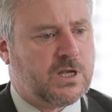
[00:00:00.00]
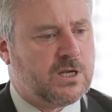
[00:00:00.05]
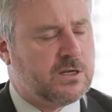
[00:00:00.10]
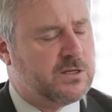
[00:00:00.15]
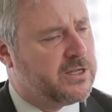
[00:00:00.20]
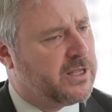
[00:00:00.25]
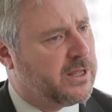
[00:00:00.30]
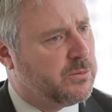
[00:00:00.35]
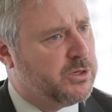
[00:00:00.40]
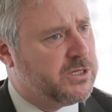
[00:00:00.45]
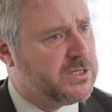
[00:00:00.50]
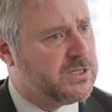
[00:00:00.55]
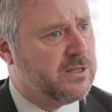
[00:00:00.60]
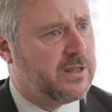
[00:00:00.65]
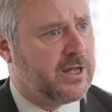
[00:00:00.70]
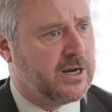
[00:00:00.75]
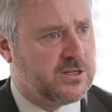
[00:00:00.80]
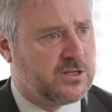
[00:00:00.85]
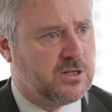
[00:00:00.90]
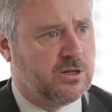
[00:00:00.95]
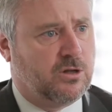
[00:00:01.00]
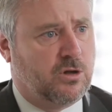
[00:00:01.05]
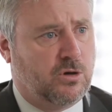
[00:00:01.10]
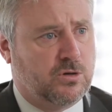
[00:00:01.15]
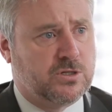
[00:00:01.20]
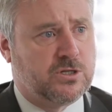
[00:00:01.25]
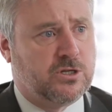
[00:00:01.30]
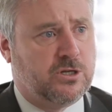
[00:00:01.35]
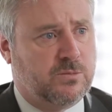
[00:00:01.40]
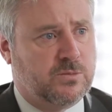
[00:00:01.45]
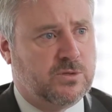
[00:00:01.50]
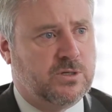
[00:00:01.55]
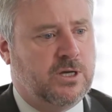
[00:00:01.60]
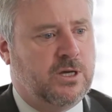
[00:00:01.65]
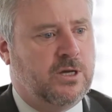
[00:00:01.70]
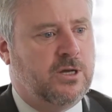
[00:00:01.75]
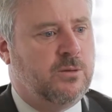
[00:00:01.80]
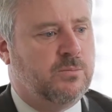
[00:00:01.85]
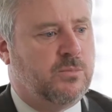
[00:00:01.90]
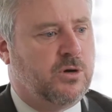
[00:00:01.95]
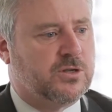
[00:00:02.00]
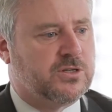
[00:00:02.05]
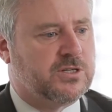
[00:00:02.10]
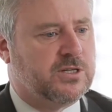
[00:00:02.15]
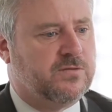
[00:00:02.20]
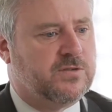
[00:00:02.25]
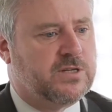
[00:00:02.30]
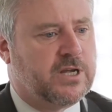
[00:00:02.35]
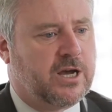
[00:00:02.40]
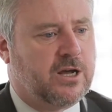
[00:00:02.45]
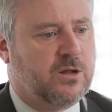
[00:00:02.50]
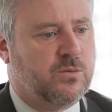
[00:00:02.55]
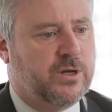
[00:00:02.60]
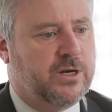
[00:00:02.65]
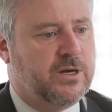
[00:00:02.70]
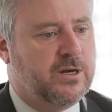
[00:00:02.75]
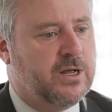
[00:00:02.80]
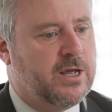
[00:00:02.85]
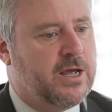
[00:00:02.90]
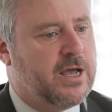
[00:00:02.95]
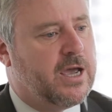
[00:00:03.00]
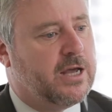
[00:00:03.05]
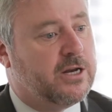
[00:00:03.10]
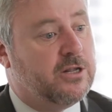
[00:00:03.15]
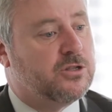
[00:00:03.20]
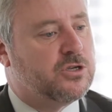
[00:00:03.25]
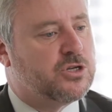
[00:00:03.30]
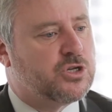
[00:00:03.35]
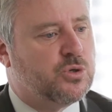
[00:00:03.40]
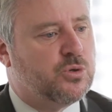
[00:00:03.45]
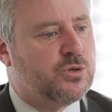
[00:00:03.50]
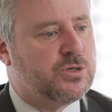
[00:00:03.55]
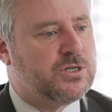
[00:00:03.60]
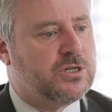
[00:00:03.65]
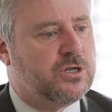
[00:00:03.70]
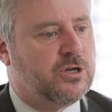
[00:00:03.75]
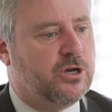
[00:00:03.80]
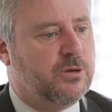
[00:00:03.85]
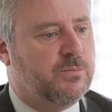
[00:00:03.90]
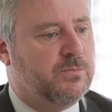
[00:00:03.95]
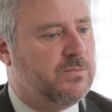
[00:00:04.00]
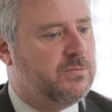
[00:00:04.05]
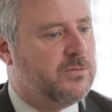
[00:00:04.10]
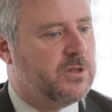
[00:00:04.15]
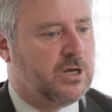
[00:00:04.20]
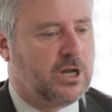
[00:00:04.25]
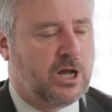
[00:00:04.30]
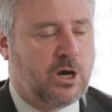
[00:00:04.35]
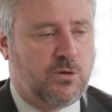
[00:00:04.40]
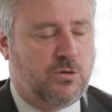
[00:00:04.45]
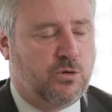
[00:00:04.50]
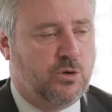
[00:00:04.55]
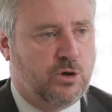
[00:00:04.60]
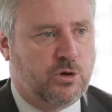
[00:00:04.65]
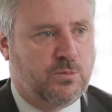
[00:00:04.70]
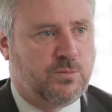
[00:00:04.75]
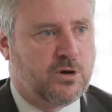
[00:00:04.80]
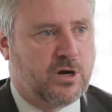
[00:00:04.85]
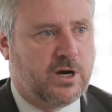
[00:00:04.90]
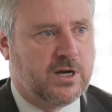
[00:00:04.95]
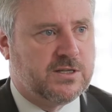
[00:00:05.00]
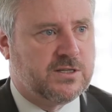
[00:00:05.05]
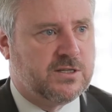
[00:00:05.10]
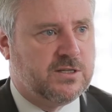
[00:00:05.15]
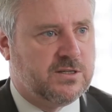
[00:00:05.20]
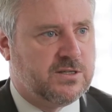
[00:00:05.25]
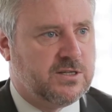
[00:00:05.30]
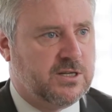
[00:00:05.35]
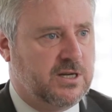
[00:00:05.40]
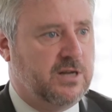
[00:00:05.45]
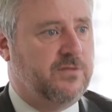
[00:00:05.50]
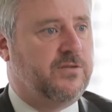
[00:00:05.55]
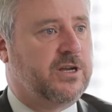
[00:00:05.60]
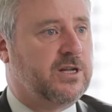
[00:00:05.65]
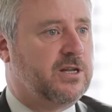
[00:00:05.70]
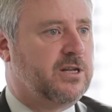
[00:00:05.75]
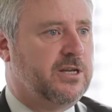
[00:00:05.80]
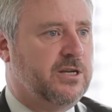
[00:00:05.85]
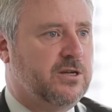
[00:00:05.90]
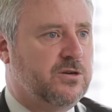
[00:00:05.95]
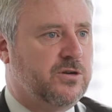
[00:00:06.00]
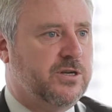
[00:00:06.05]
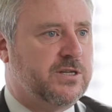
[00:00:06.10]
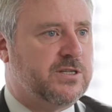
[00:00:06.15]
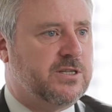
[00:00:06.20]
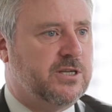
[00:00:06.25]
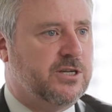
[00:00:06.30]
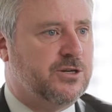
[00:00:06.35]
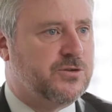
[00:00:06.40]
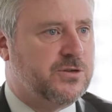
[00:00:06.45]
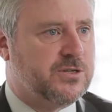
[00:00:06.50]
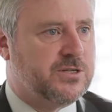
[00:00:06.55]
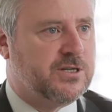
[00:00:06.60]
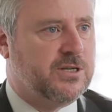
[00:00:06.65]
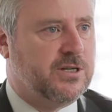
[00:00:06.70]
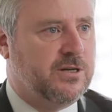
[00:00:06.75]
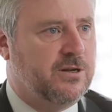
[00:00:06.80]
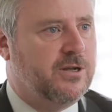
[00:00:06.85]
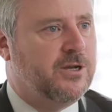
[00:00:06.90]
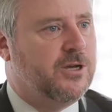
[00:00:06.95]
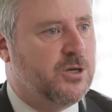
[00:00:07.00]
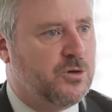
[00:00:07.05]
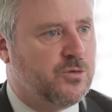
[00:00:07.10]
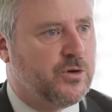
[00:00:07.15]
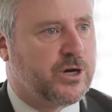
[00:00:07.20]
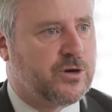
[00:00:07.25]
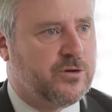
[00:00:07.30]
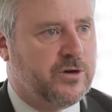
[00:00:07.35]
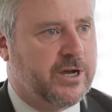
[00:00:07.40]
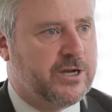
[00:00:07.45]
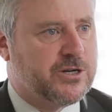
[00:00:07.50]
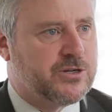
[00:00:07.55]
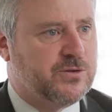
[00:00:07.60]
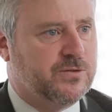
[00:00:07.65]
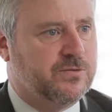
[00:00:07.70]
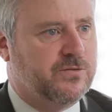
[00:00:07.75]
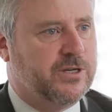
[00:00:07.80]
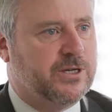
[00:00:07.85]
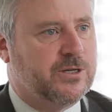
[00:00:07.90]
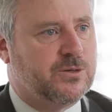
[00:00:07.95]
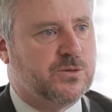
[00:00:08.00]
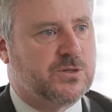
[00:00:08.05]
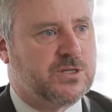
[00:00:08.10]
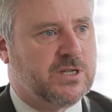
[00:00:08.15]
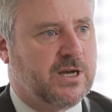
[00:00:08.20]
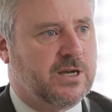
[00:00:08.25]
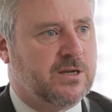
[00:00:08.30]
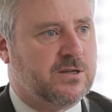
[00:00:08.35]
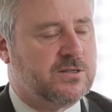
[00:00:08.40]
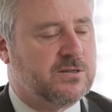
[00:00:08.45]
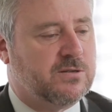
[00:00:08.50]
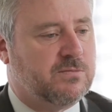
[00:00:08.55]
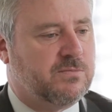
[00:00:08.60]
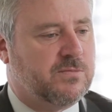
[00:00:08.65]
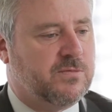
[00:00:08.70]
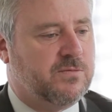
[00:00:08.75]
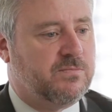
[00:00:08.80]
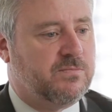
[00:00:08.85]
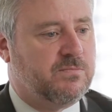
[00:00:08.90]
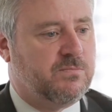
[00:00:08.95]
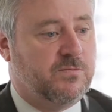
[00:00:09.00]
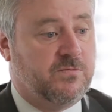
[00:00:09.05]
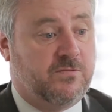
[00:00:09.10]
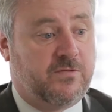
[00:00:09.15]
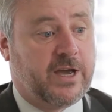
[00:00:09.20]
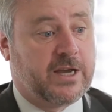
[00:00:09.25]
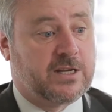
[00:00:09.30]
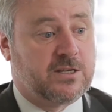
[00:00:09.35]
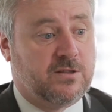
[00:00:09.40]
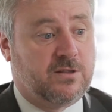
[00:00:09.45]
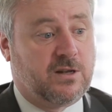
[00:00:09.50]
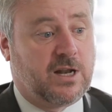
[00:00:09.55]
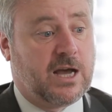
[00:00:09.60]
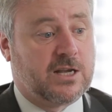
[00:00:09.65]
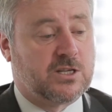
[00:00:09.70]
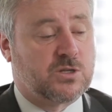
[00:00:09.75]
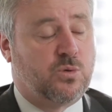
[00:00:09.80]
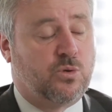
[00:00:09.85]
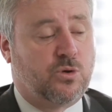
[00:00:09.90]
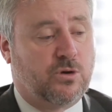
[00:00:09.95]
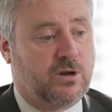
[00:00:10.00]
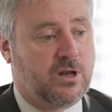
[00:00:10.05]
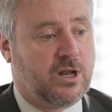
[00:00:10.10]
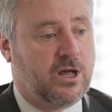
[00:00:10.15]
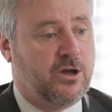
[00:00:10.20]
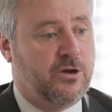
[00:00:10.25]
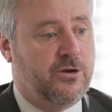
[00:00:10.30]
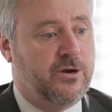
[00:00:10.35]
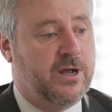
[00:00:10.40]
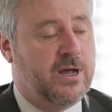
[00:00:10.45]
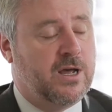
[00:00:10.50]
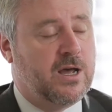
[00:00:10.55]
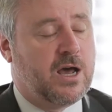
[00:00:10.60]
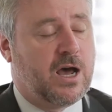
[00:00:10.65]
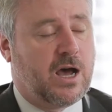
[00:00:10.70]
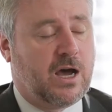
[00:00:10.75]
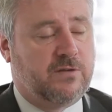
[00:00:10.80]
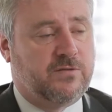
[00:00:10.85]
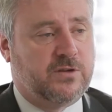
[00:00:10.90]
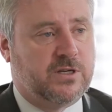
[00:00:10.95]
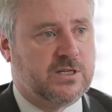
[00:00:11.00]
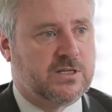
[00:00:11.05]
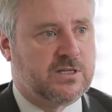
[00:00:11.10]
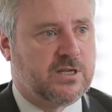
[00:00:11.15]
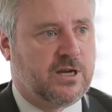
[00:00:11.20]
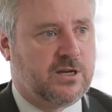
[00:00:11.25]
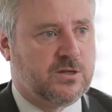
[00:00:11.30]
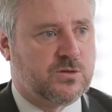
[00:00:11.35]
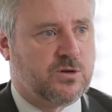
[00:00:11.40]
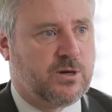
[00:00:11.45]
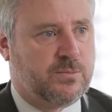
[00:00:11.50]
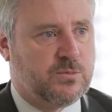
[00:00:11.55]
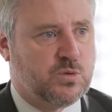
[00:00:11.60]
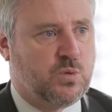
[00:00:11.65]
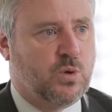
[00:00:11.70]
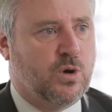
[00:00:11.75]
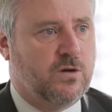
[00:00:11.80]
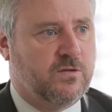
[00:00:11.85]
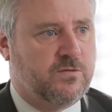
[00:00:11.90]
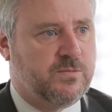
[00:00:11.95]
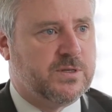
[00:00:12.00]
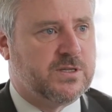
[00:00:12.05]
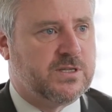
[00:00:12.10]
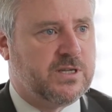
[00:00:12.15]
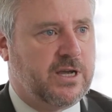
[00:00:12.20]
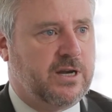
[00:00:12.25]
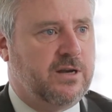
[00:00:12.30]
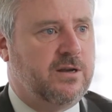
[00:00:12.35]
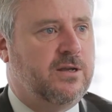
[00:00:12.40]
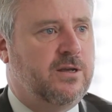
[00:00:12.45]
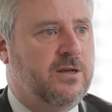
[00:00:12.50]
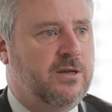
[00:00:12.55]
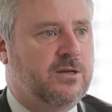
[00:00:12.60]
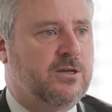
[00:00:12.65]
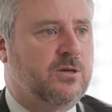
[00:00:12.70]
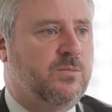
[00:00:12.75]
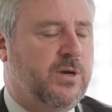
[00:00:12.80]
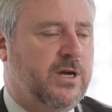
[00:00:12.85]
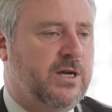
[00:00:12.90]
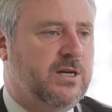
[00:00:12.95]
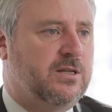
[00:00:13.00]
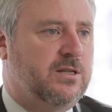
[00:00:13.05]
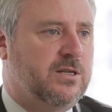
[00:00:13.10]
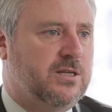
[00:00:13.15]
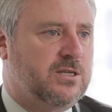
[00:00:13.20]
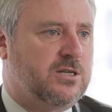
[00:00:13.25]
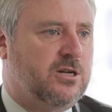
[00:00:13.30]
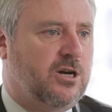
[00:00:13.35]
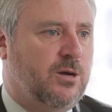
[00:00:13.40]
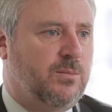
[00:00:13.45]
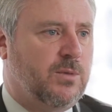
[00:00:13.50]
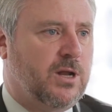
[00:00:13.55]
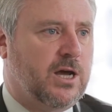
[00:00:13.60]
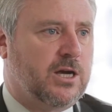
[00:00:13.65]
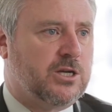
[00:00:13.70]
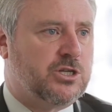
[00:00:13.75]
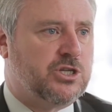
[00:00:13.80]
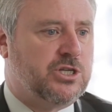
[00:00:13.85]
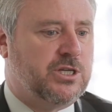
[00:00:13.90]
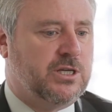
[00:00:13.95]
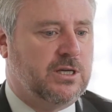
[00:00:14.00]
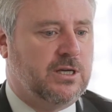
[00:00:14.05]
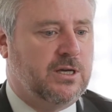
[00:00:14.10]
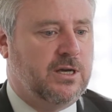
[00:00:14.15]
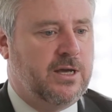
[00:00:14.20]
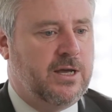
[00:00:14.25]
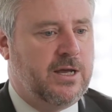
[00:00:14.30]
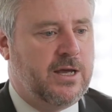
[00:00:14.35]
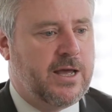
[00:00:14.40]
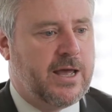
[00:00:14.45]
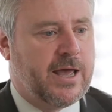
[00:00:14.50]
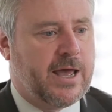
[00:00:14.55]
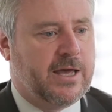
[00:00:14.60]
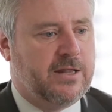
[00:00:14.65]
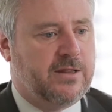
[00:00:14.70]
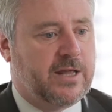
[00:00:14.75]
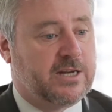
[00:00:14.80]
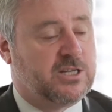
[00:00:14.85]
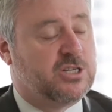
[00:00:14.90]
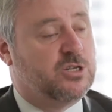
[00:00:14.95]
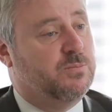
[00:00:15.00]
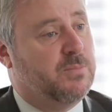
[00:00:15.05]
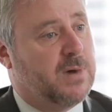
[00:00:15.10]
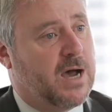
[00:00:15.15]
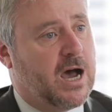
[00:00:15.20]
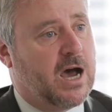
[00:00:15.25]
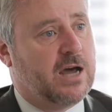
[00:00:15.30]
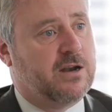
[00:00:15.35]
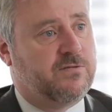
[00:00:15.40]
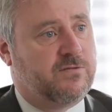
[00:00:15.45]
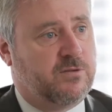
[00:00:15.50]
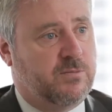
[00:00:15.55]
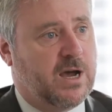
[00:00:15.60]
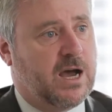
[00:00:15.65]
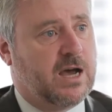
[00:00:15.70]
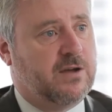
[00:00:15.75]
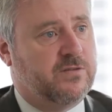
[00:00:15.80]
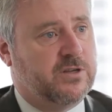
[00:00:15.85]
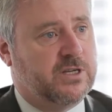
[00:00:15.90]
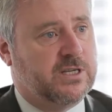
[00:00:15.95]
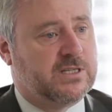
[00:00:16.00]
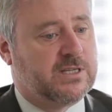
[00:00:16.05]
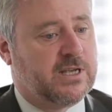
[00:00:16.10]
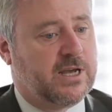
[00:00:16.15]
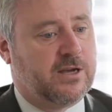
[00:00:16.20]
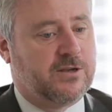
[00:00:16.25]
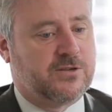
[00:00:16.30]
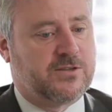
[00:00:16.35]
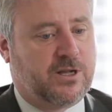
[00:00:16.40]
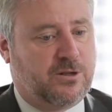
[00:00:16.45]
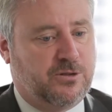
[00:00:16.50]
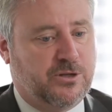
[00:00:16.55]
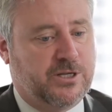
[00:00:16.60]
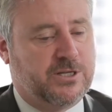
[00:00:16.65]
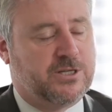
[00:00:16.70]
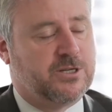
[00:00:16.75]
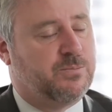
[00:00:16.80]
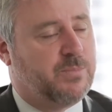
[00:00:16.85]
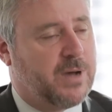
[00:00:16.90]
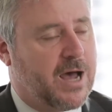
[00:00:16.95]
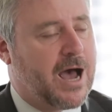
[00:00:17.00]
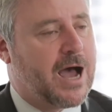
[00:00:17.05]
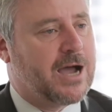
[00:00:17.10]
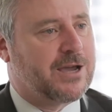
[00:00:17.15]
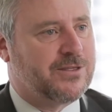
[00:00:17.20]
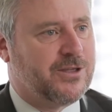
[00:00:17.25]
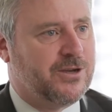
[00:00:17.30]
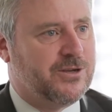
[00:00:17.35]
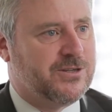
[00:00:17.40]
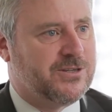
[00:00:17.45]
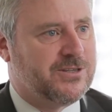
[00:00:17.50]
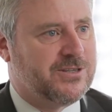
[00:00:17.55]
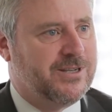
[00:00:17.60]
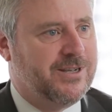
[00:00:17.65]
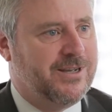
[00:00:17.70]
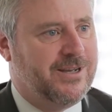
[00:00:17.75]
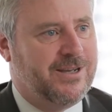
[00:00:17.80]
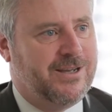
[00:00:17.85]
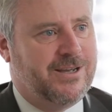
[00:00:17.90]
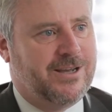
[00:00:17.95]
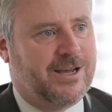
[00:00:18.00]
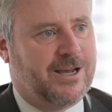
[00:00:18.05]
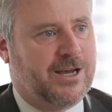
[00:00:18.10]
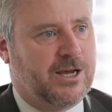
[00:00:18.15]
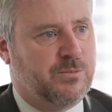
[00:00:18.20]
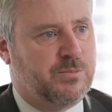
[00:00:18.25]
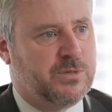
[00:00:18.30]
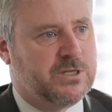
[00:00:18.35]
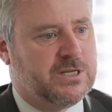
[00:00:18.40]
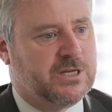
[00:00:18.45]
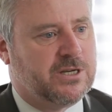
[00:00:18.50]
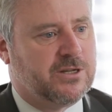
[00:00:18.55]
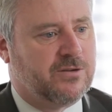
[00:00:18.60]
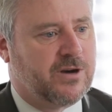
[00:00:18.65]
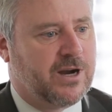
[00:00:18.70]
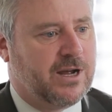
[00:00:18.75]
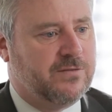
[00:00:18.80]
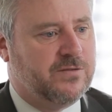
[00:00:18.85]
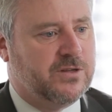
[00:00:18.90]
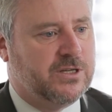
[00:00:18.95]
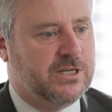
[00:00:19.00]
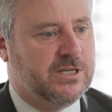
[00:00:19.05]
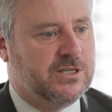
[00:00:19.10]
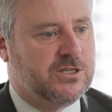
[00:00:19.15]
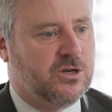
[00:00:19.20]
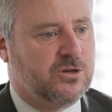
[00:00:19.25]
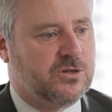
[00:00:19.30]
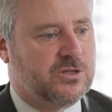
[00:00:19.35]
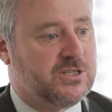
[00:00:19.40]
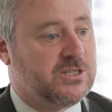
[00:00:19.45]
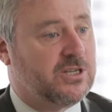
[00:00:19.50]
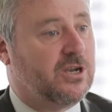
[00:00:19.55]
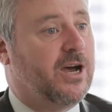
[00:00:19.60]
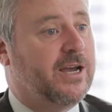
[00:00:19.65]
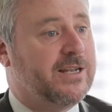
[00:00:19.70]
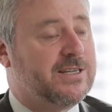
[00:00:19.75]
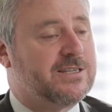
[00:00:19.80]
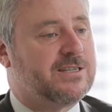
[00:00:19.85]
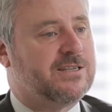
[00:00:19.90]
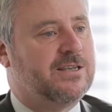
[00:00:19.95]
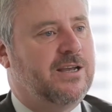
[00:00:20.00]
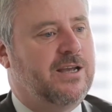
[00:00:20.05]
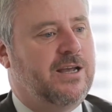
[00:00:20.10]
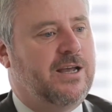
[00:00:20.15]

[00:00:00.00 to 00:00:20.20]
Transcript: So we see that as a long-term positive tailwind. And in the short term, the lower oil prices significantly increased the interest in recreational vehicle sales. In fact, in the last quarter alone, RV sales were up 12% compared to this time last year. And that demand from RV sales, they'll need to park those particular RVs on sites,